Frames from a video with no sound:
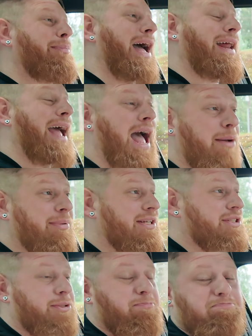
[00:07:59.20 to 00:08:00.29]
bad
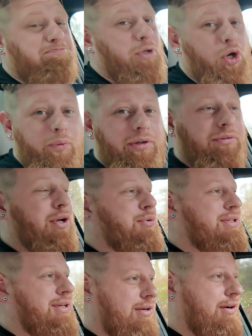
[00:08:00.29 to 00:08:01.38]
habits, no real
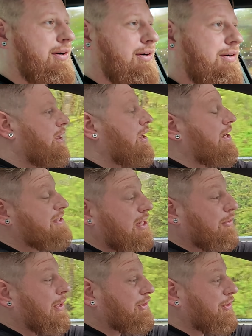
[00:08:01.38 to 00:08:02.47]
notes here.
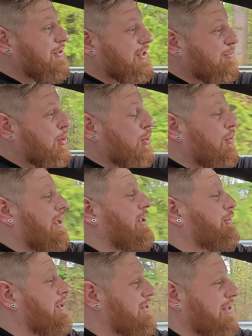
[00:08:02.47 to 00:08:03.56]
Acceleration is smooth and
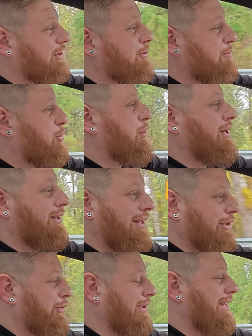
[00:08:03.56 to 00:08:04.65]
transitions between
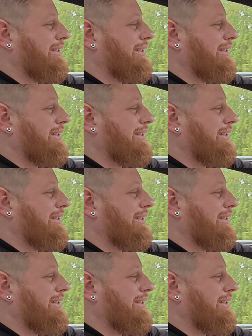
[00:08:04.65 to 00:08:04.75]
electric and